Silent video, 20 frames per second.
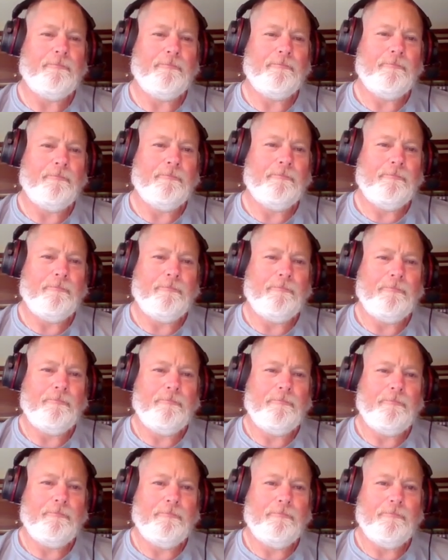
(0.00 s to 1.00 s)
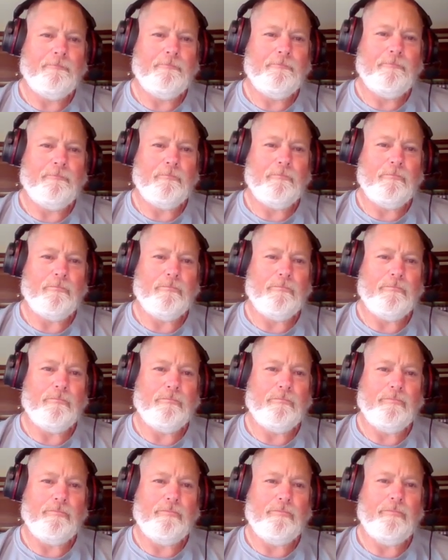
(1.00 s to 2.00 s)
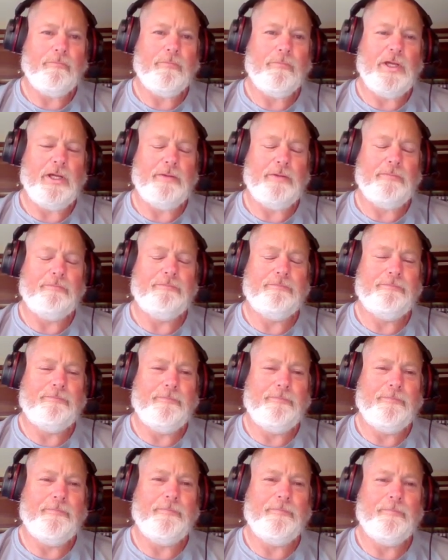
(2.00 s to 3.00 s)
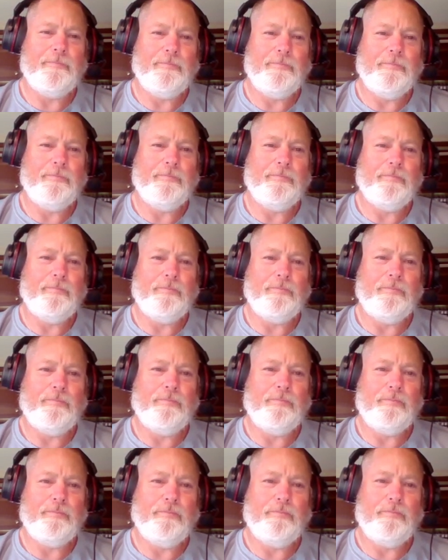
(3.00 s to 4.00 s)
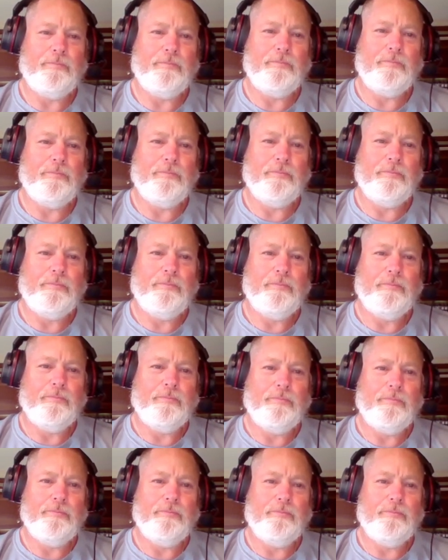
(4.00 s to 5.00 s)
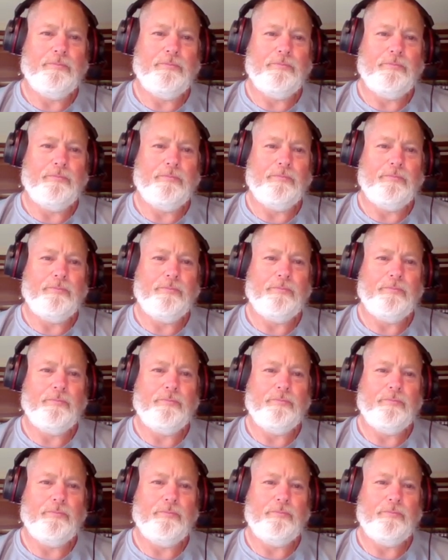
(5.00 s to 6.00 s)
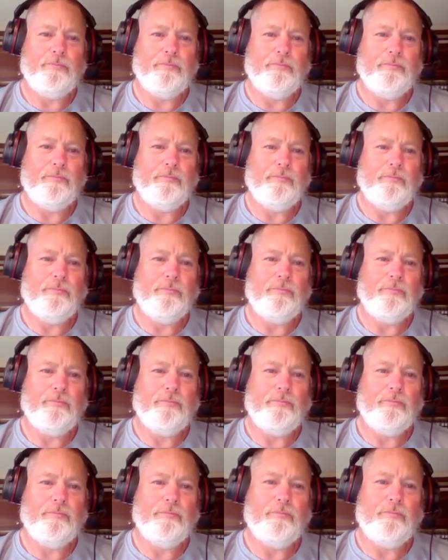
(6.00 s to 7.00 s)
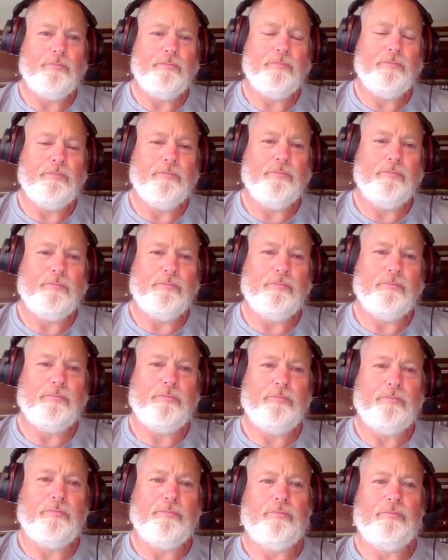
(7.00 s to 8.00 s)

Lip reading: No words are spoken by the person on screen.